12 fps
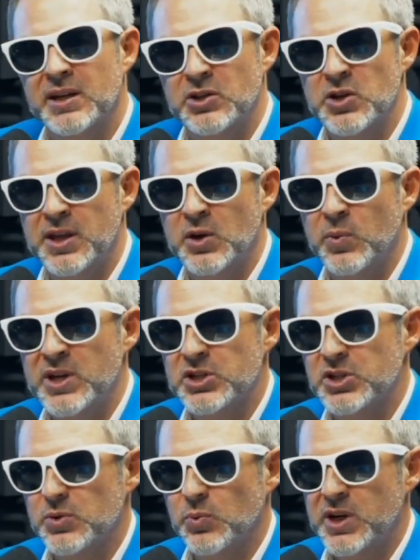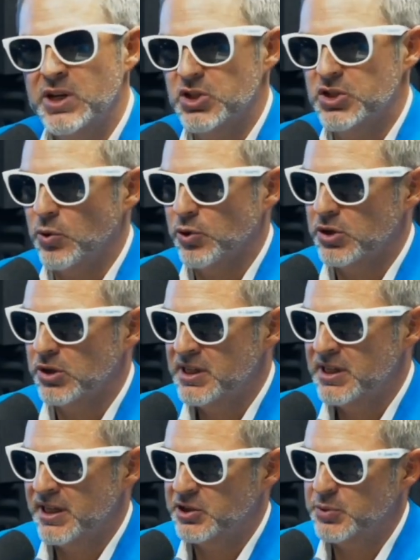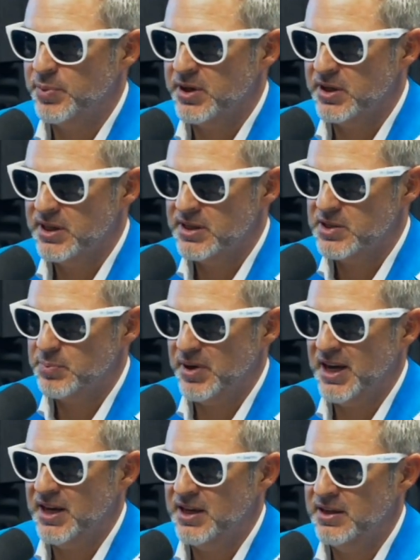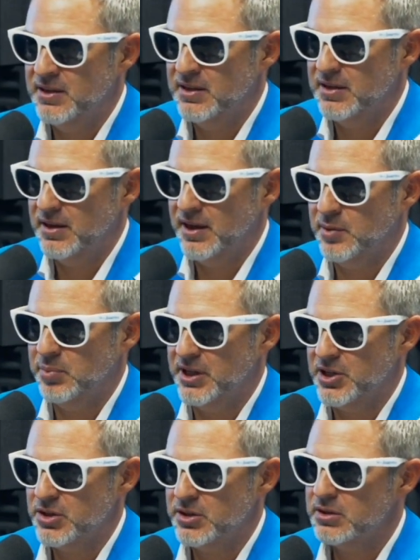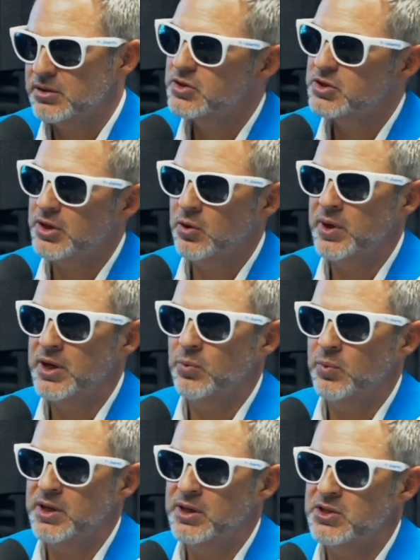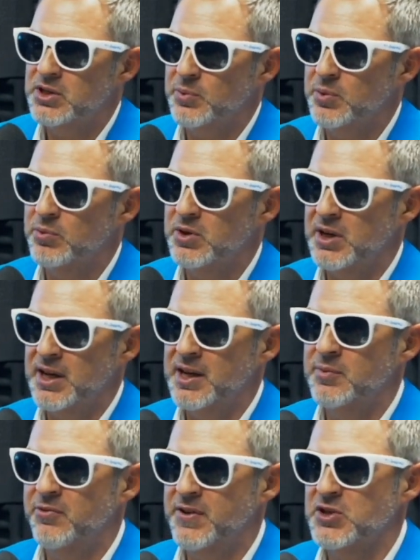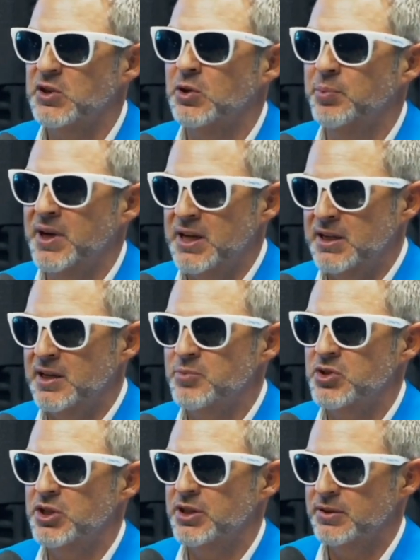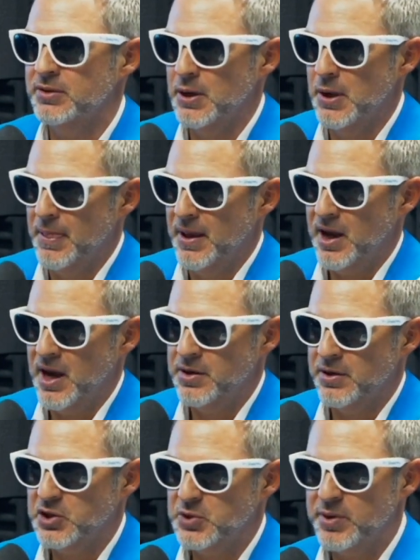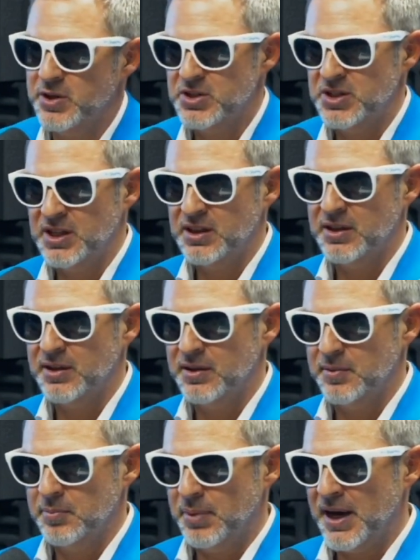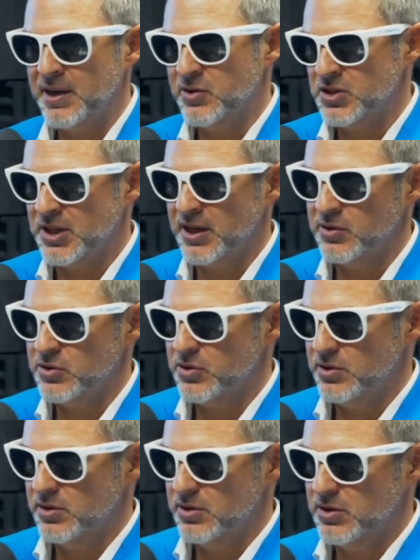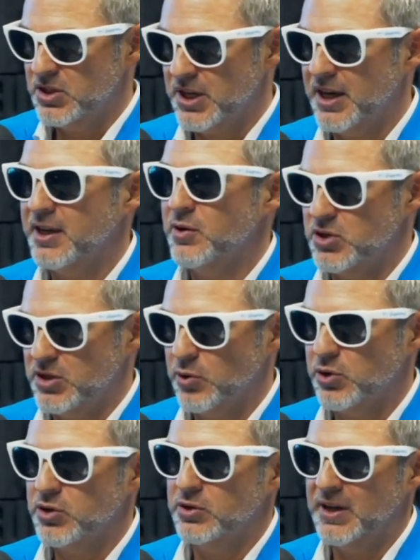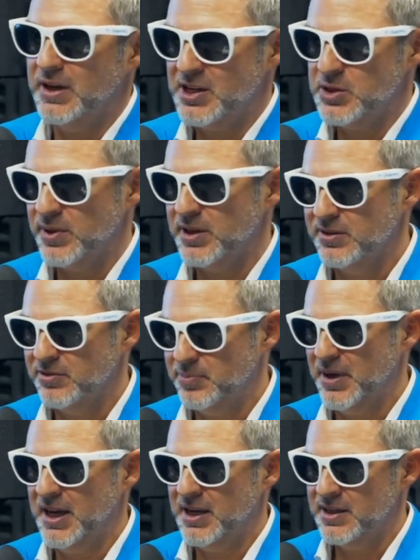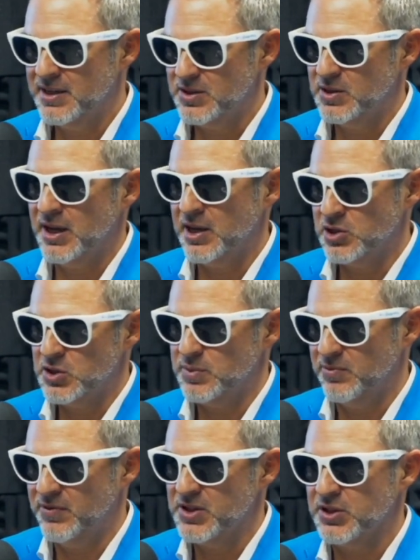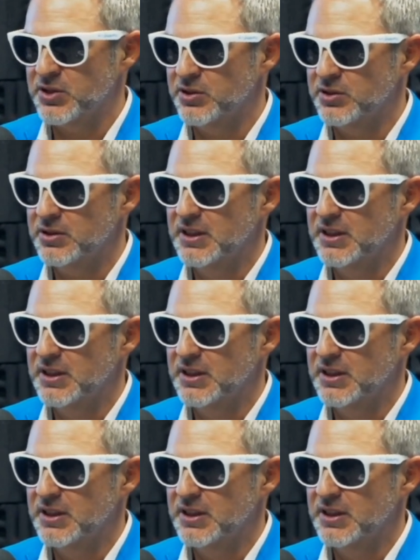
you think we socially experience pain and pleasure? So when someone in physical pain comes to you and they're experiencing the biopsychosocial aspect of pain, it's not just physical,